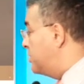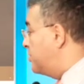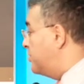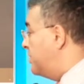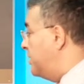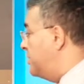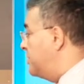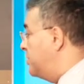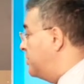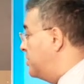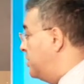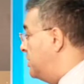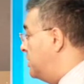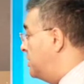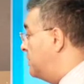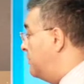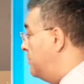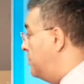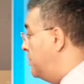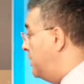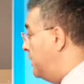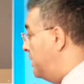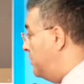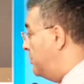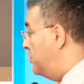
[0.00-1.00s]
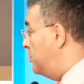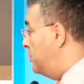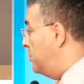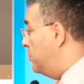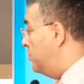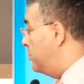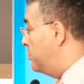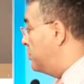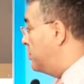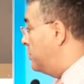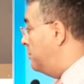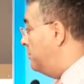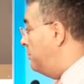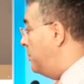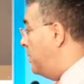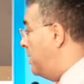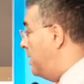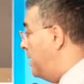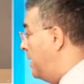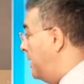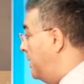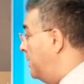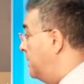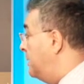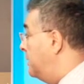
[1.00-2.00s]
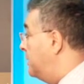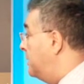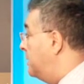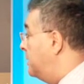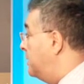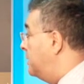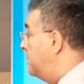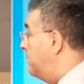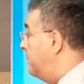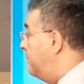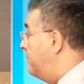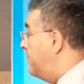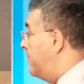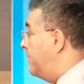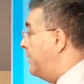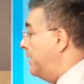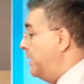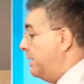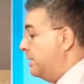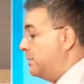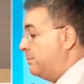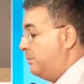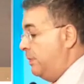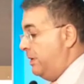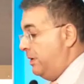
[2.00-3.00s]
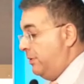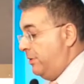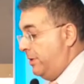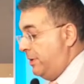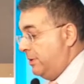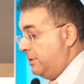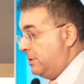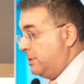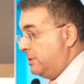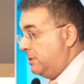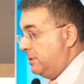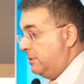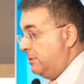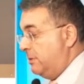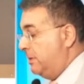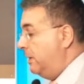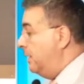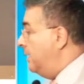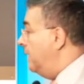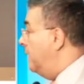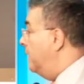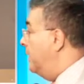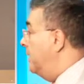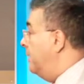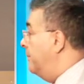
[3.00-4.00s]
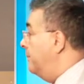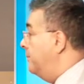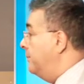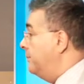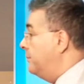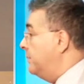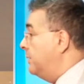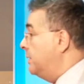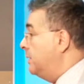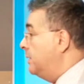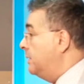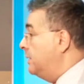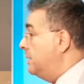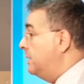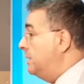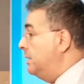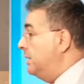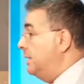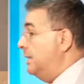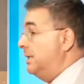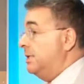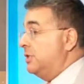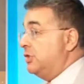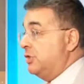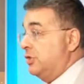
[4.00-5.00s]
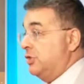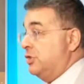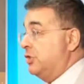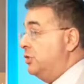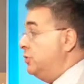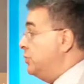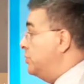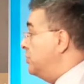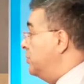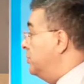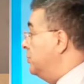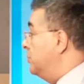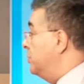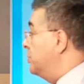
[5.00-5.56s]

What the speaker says: strategy is fully endorsed by very experienced institutional